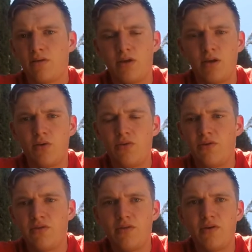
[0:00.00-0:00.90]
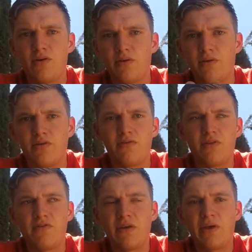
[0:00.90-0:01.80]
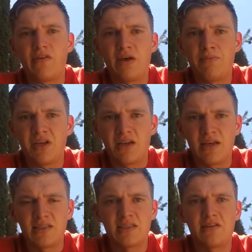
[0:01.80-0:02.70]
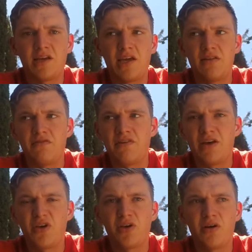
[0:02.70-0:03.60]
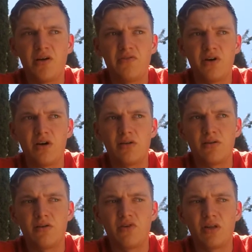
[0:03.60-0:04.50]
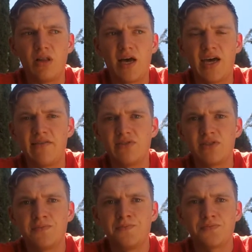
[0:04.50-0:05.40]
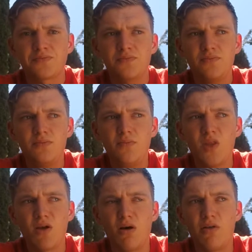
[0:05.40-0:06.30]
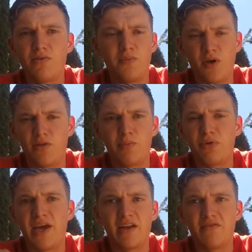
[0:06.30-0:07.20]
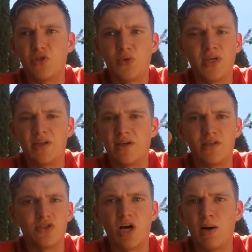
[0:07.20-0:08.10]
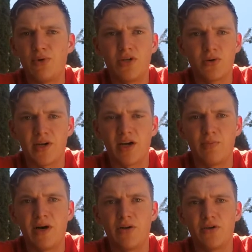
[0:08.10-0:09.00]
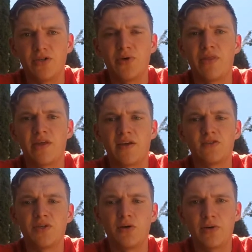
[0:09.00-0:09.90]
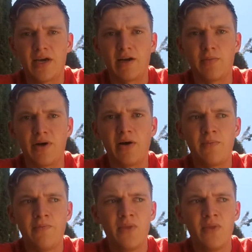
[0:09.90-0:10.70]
you know, the feeling of emptiness and the failure of our lives on the plane of doing a job we don't care about or doing things we don't care about.